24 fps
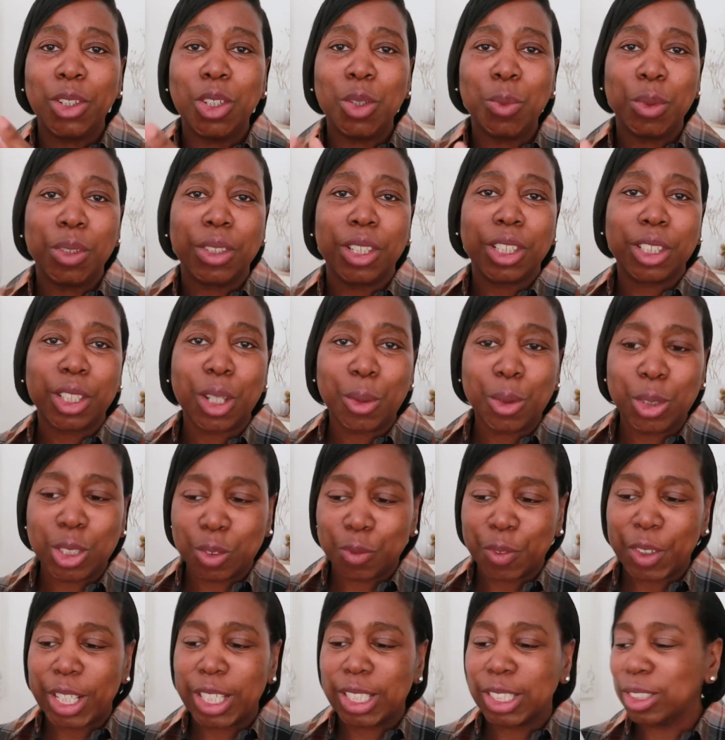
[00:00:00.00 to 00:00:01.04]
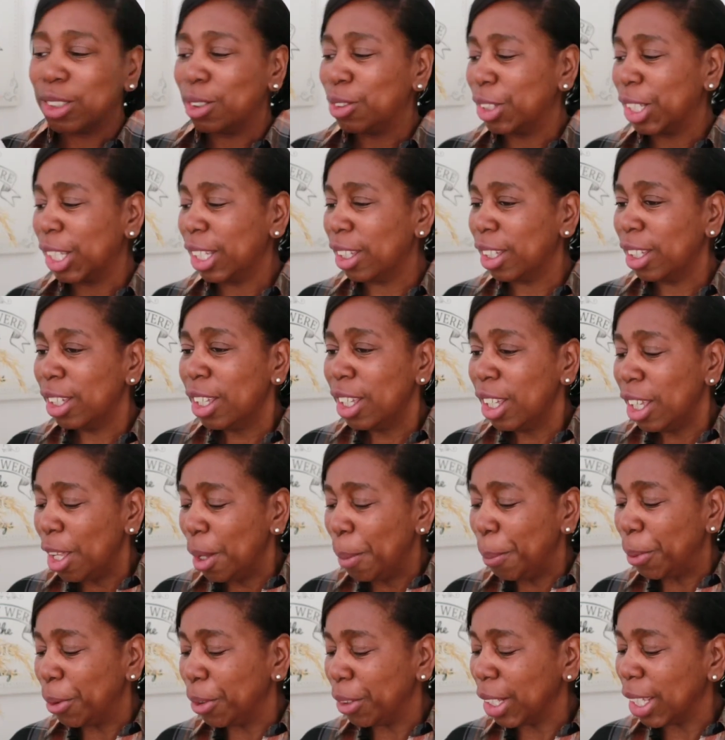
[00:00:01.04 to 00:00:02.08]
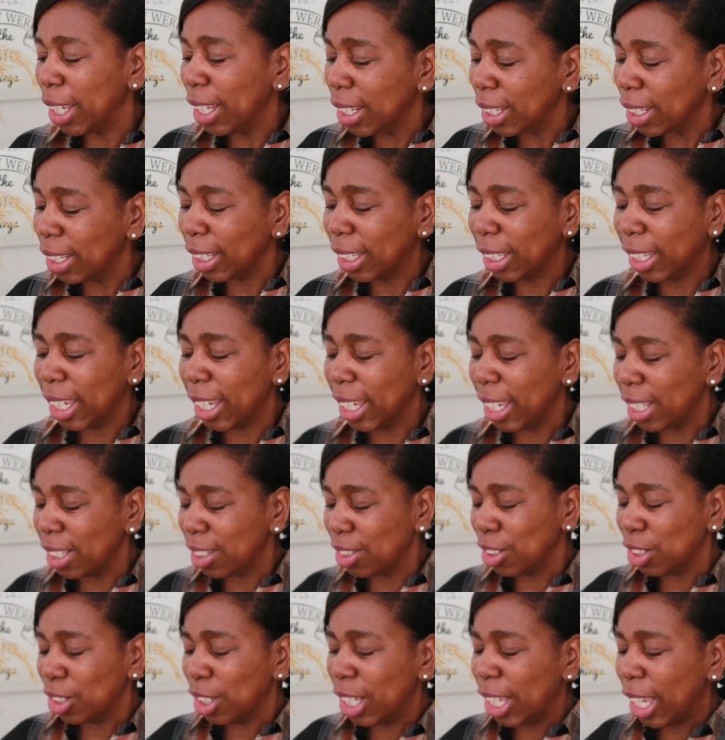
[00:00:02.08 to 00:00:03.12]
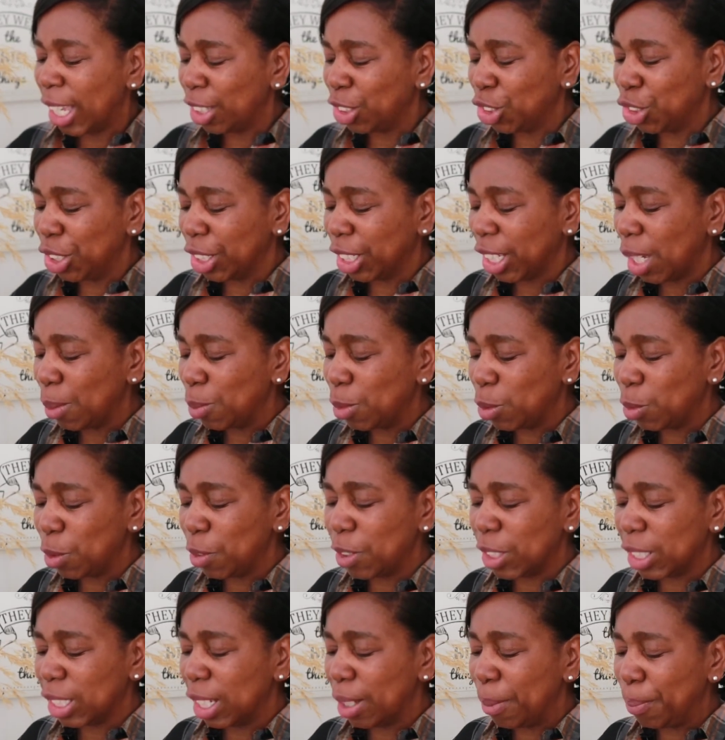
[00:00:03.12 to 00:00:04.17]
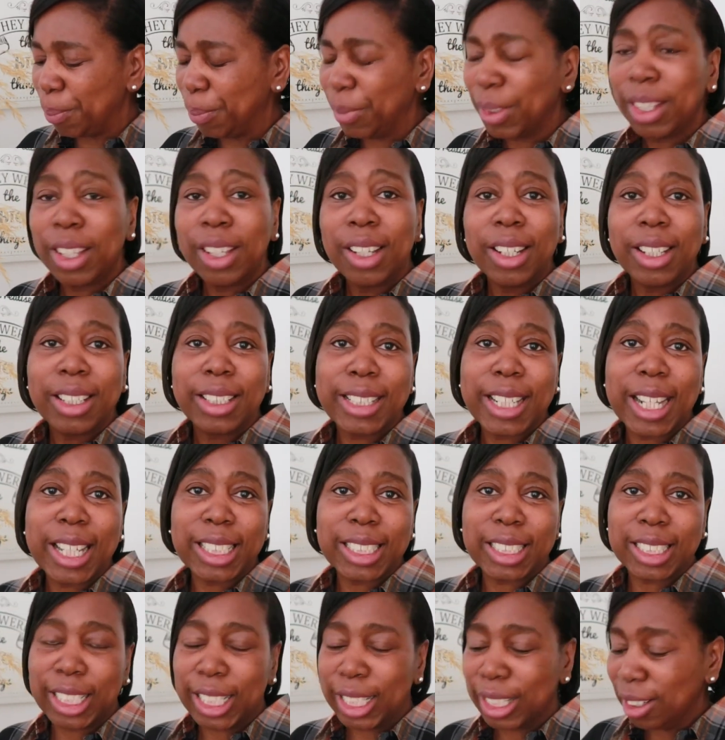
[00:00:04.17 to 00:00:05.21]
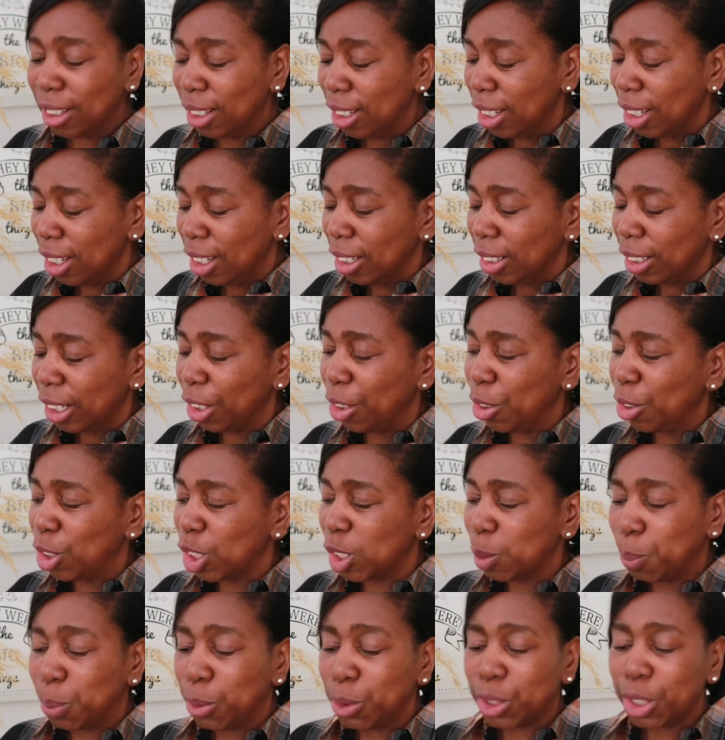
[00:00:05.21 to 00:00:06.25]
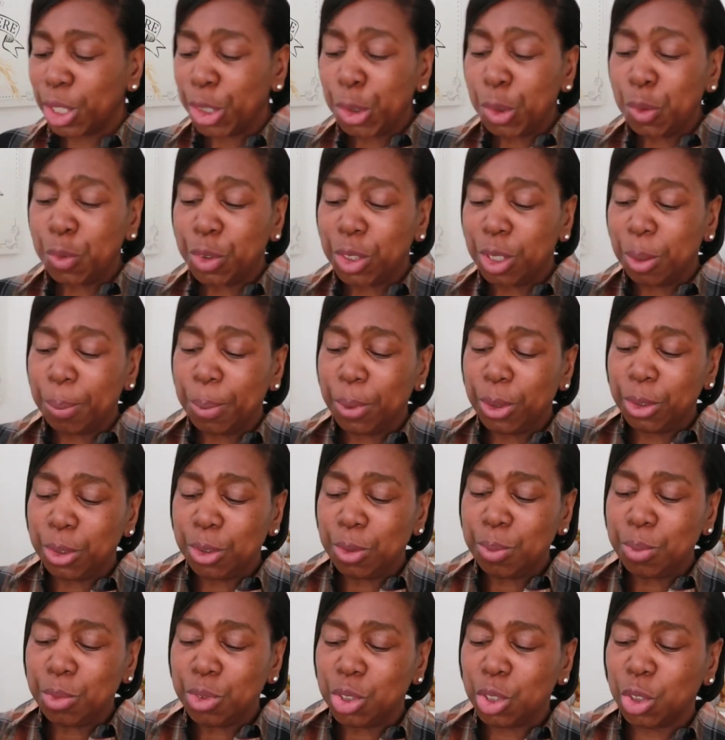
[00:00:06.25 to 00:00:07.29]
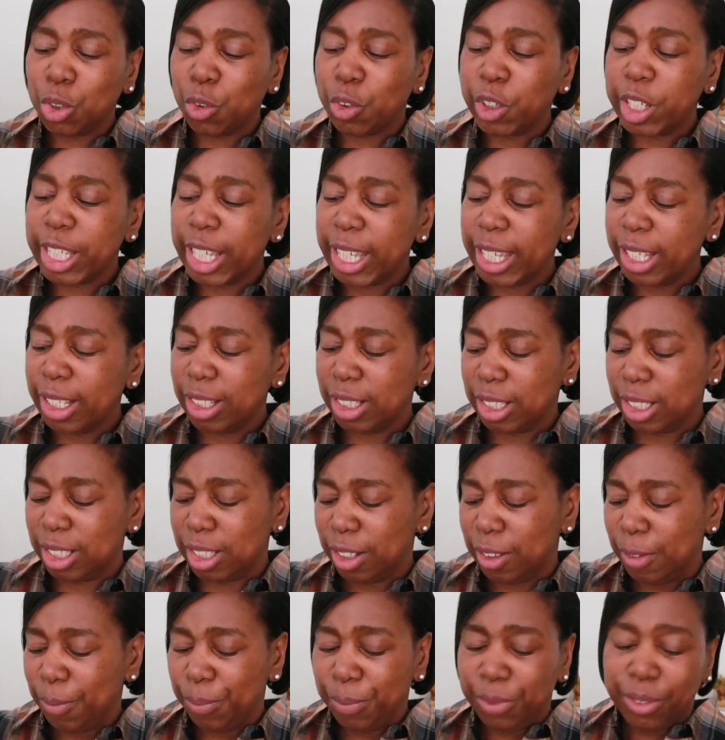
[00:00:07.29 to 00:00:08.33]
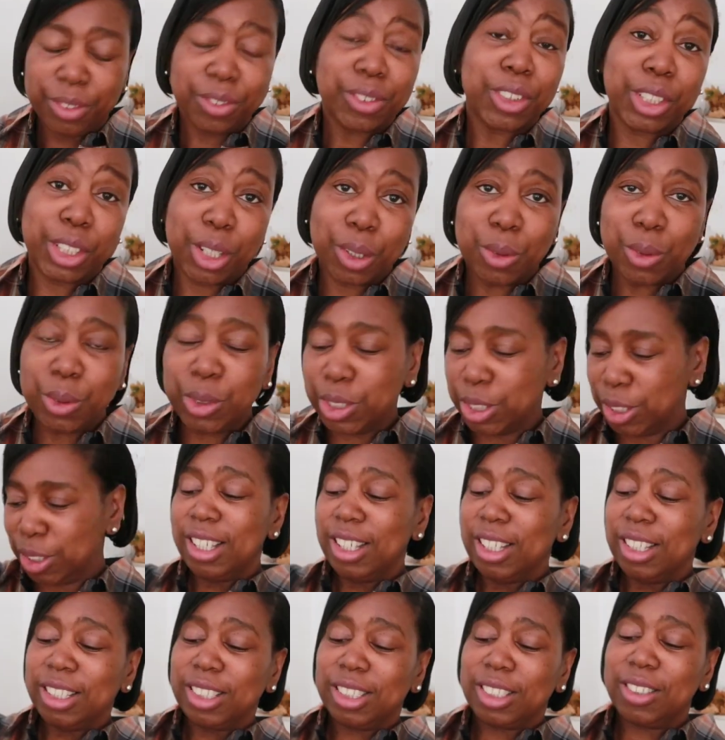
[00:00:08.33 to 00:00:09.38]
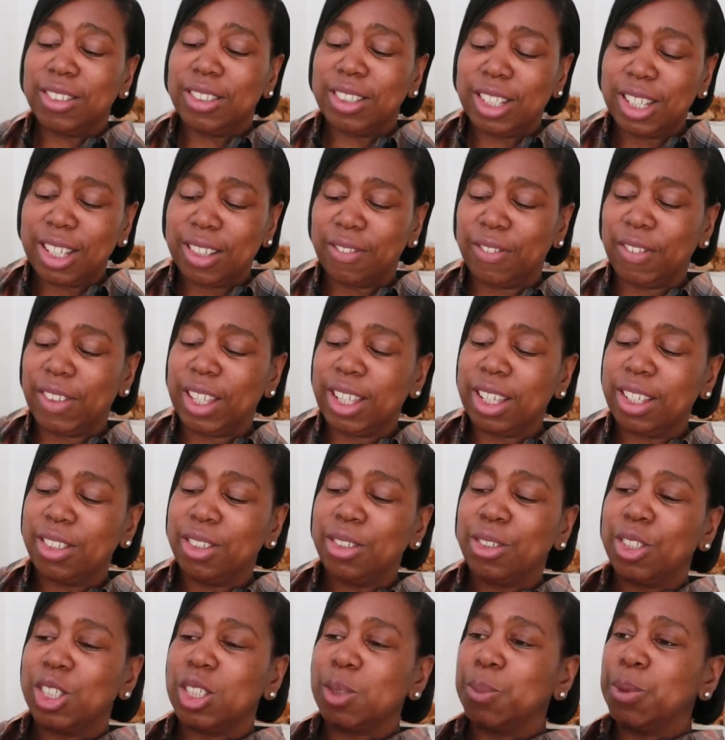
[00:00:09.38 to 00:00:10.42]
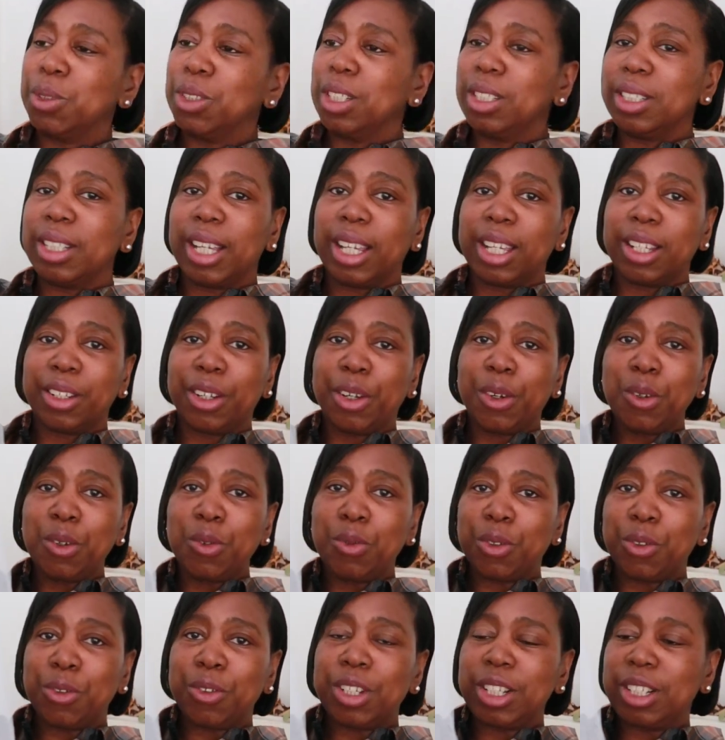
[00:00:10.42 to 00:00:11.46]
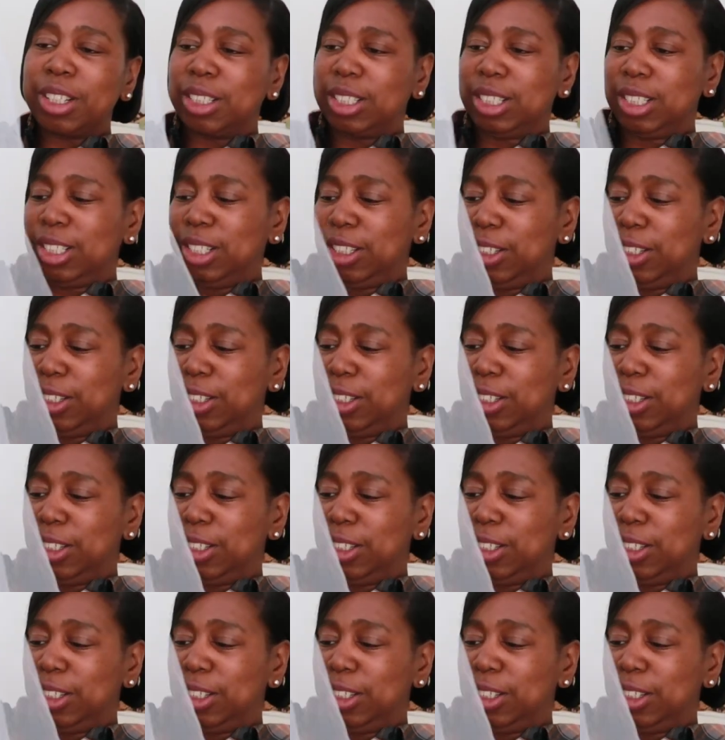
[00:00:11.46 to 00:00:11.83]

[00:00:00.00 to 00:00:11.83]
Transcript: balloon with the ghost face on it. But in the kit, it actually comes with some netting that you just put over the balloon to create the ghost. So like that, you just put the netting over it.